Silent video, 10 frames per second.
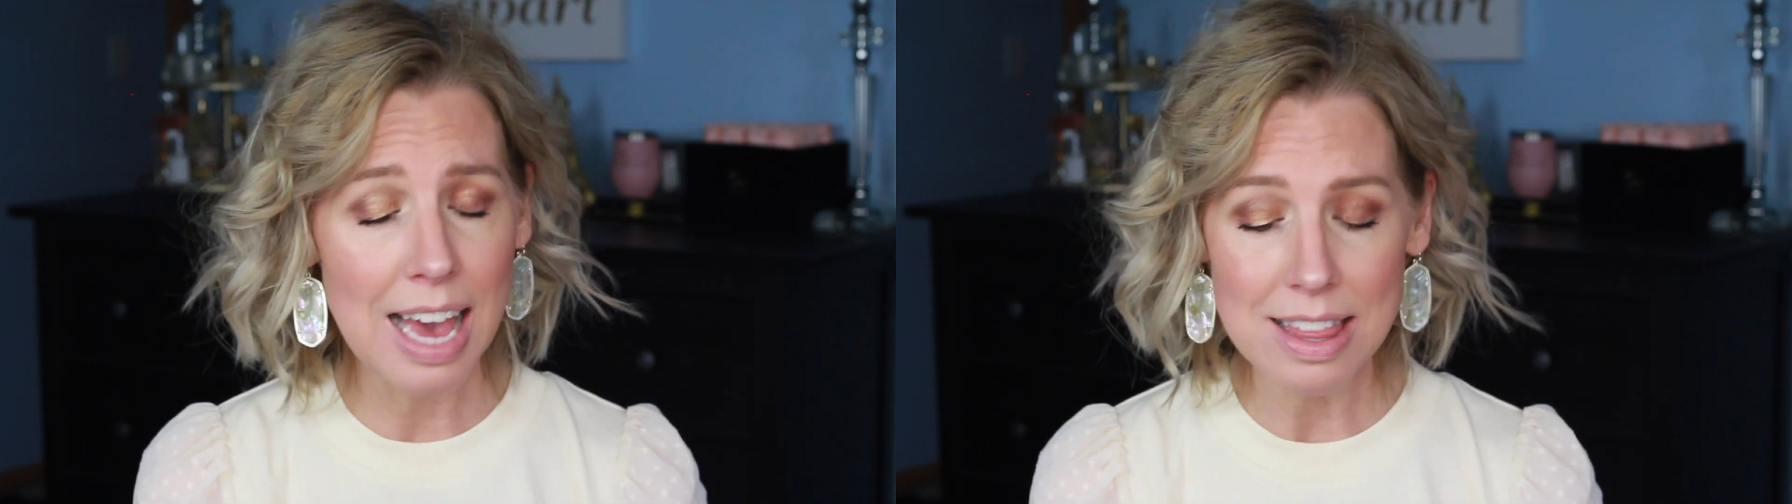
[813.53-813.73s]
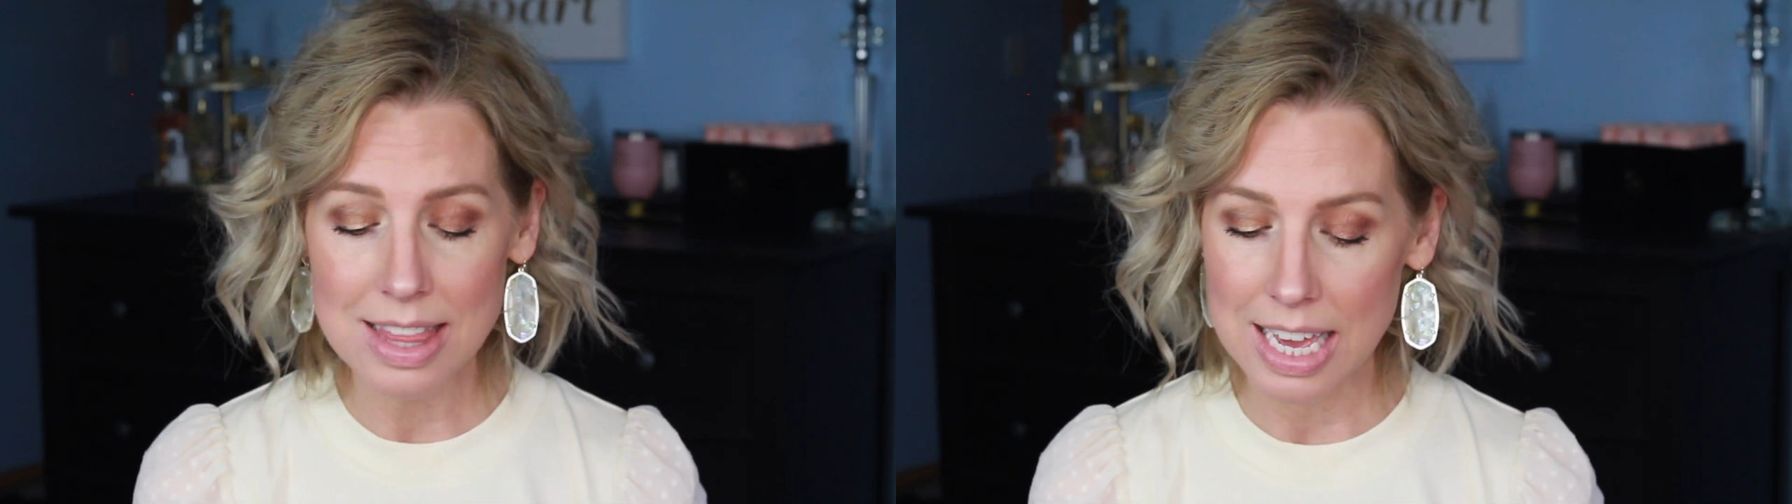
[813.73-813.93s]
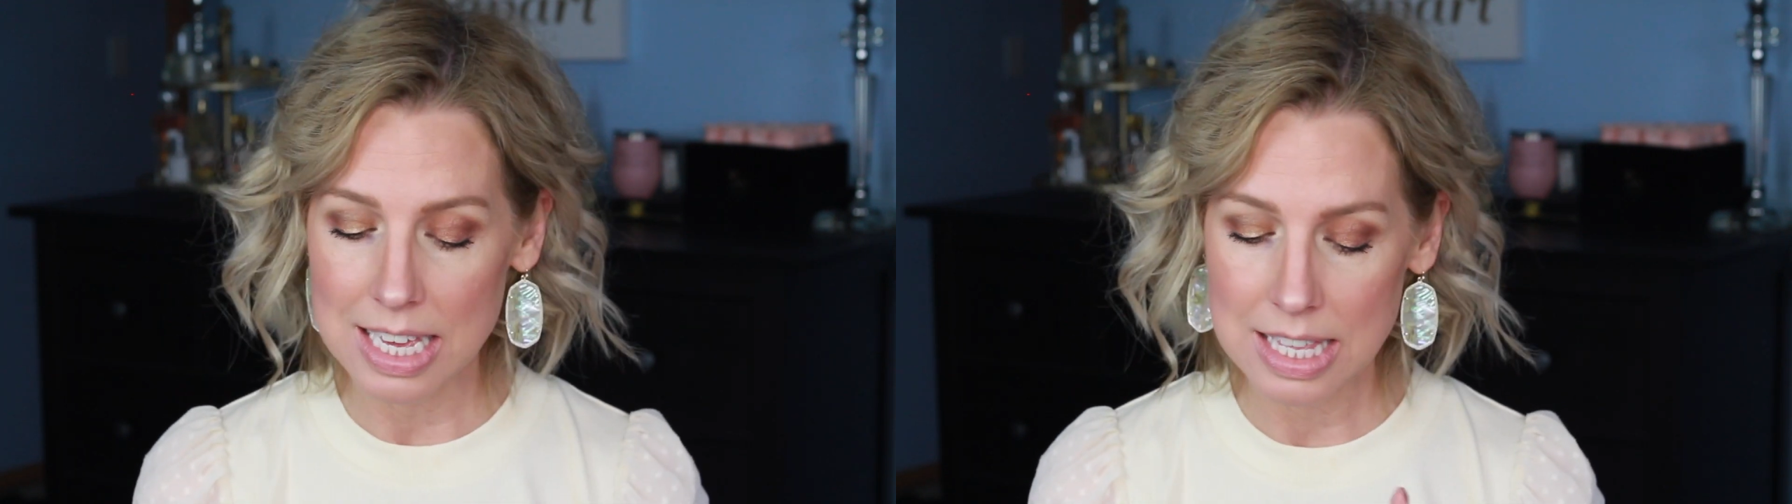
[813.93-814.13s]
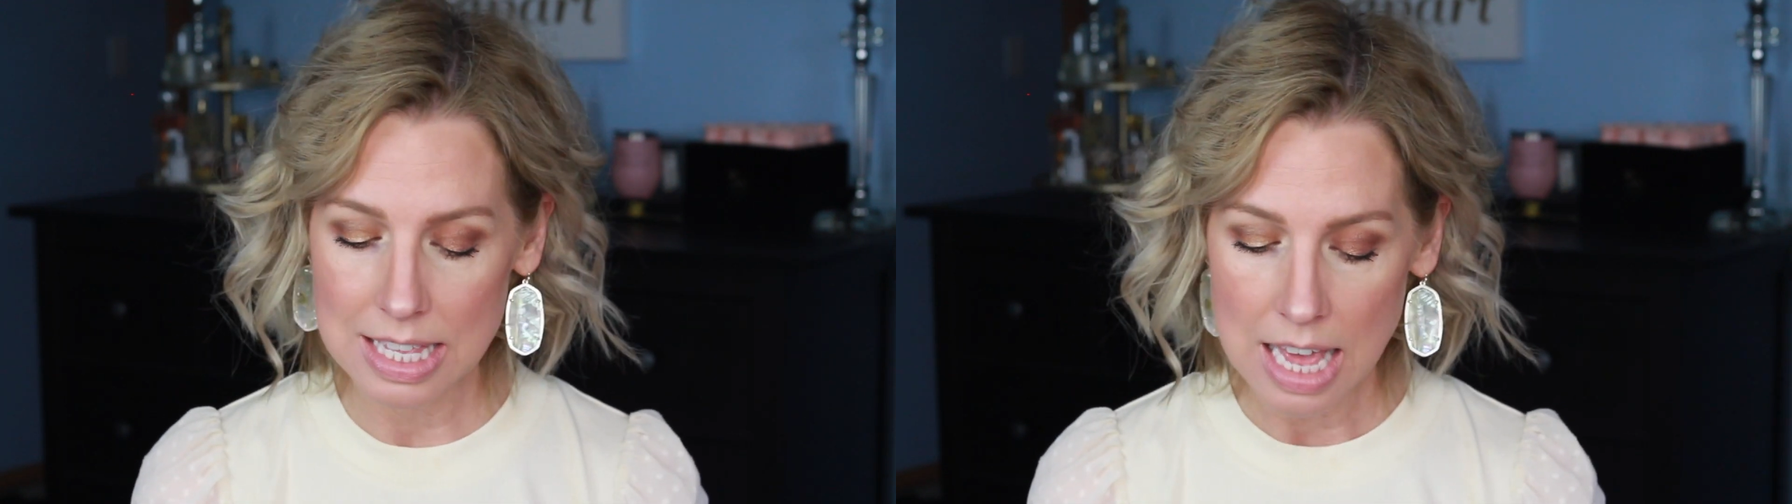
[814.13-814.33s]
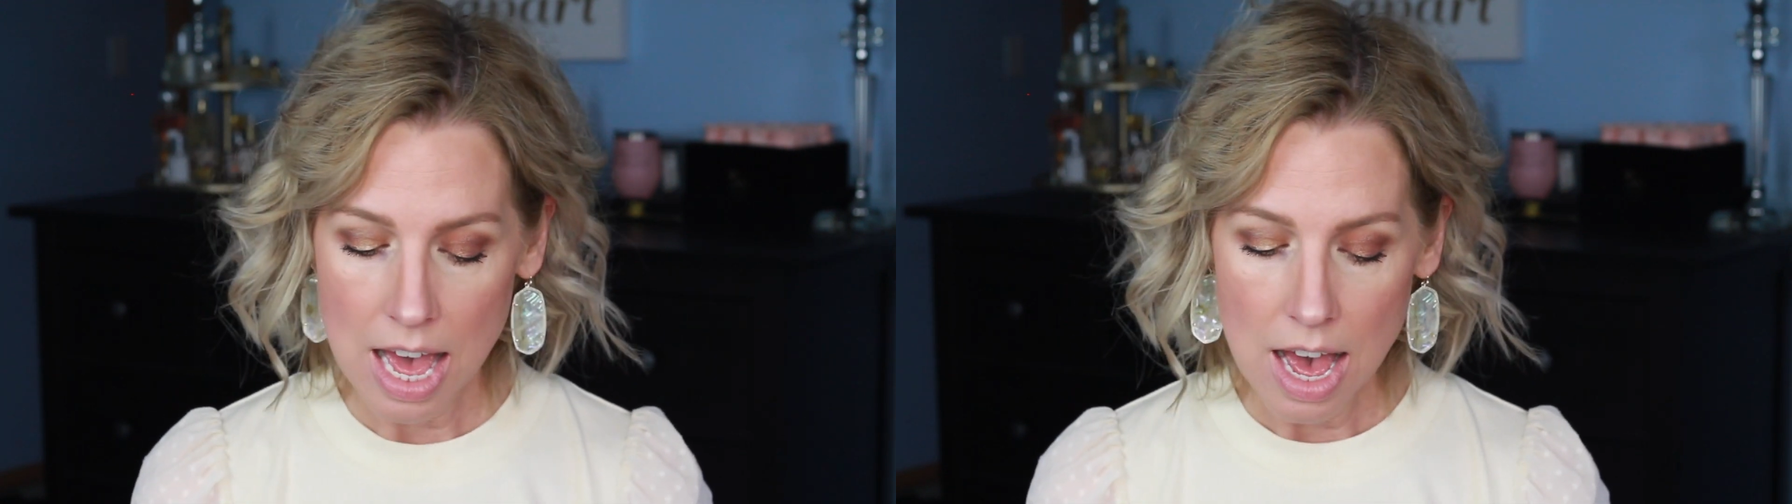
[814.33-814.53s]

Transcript: get this,